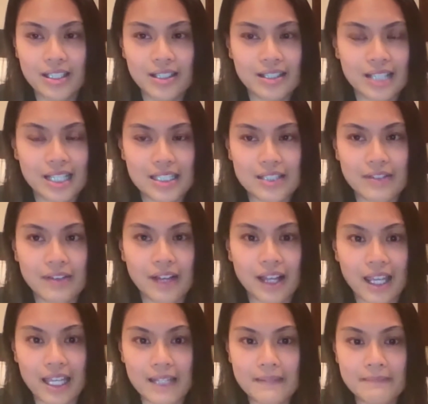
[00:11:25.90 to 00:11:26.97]
that's
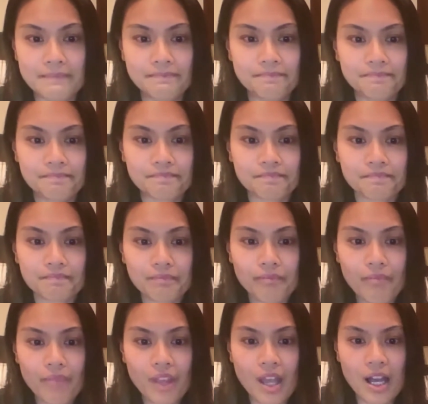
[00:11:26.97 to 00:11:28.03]
fine.
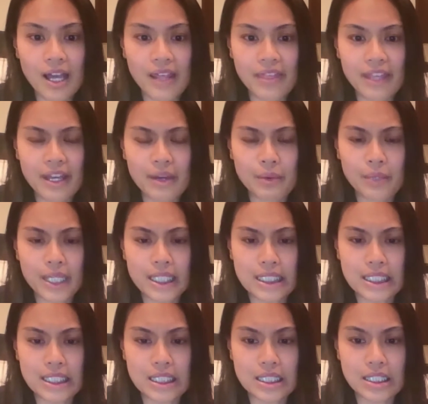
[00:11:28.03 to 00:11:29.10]
I think
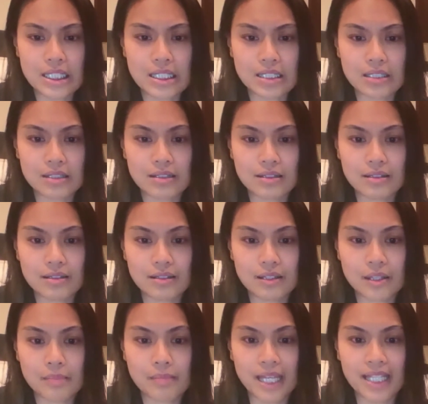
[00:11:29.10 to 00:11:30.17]
what's the
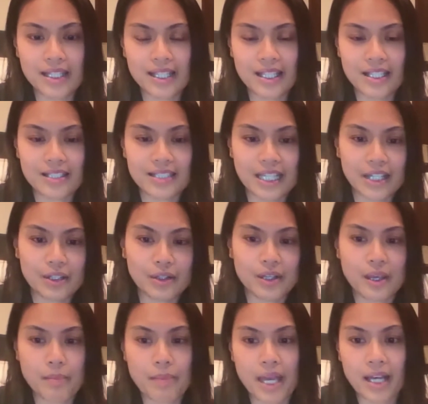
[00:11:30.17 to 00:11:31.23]
main thing is that you get
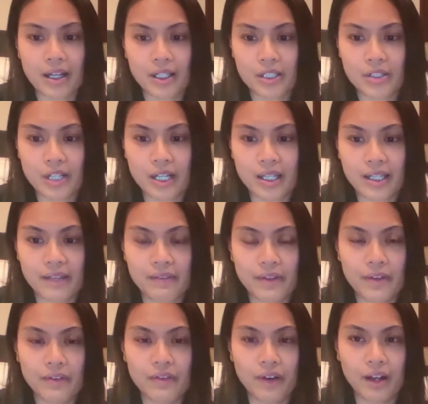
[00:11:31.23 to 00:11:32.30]
back on track. If you
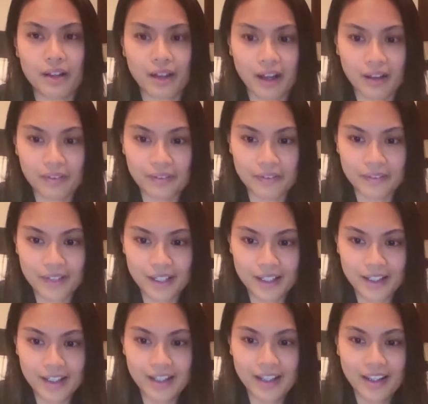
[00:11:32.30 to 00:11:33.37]
fall off
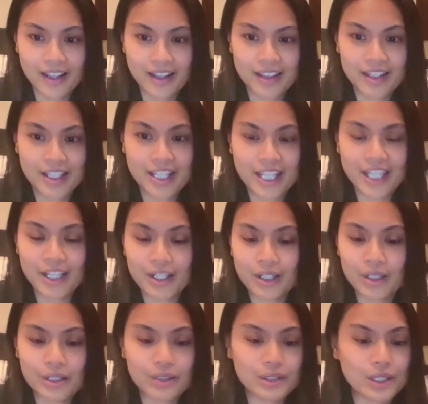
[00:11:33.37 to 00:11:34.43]
the
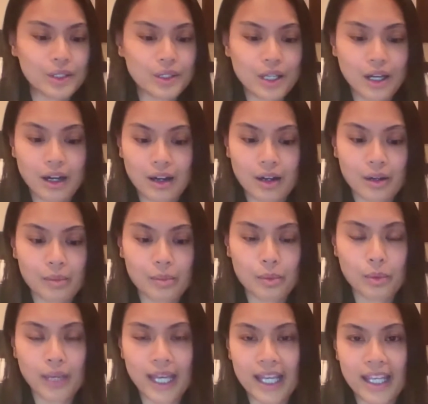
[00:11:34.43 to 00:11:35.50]
keto low carb
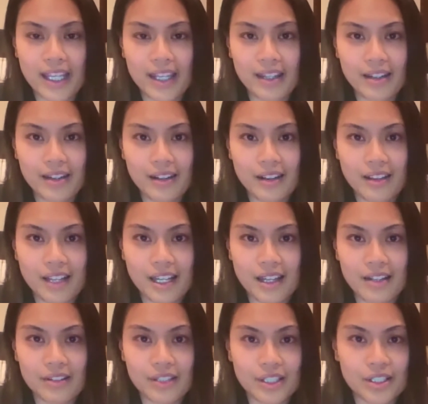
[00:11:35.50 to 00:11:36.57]
wagon, that
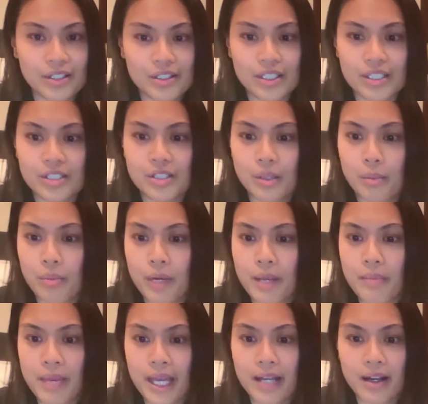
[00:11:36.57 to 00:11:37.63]
you can just jump right
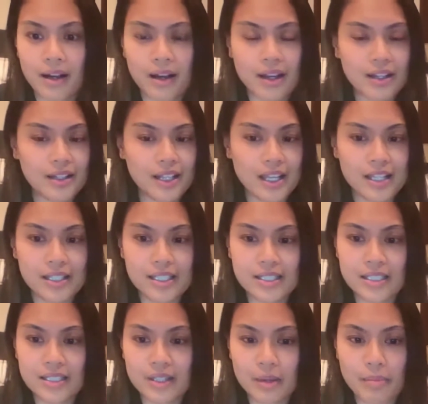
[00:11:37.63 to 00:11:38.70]
back on and then
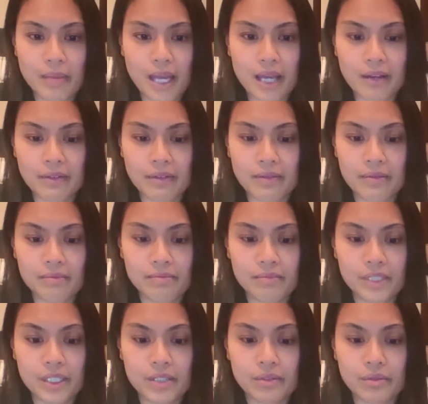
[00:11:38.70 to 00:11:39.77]
start back,
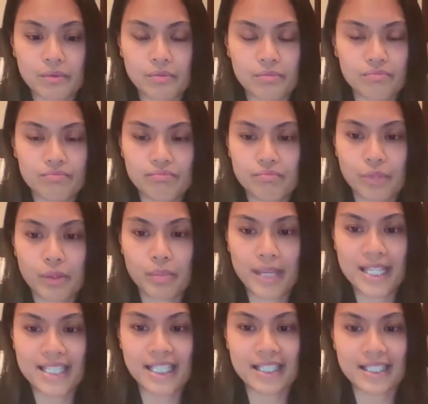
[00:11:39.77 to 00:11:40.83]
with basics,